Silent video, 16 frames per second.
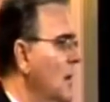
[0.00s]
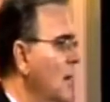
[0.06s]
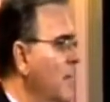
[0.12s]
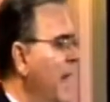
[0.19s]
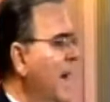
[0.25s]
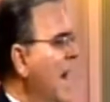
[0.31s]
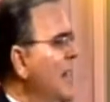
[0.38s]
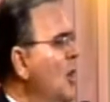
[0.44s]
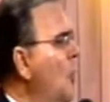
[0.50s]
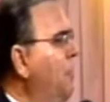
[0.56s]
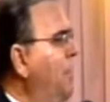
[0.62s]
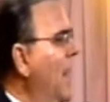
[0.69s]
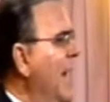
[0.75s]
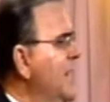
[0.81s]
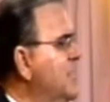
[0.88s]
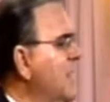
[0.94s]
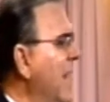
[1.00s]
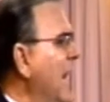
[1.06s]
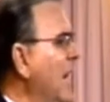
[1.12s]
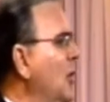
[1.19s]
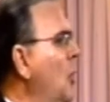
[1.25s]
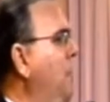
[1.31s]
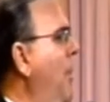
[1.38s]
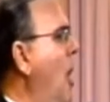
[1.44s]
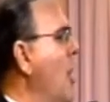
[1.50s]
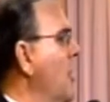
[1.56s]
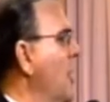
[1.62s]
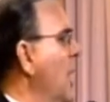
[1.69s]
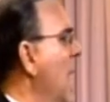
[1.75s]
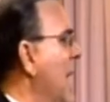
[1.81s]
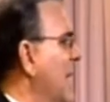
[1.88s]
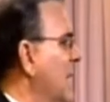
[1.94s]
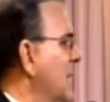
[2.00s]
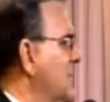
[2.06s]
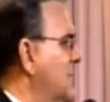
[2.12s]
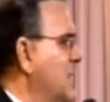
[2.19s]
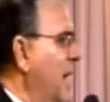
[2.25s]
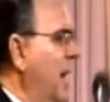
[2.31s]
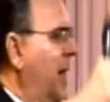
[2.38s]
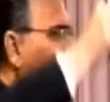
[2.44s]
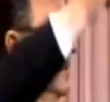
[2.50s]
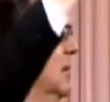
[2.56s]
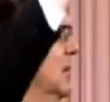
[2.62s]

They got no place, they got no part or lot in this thing.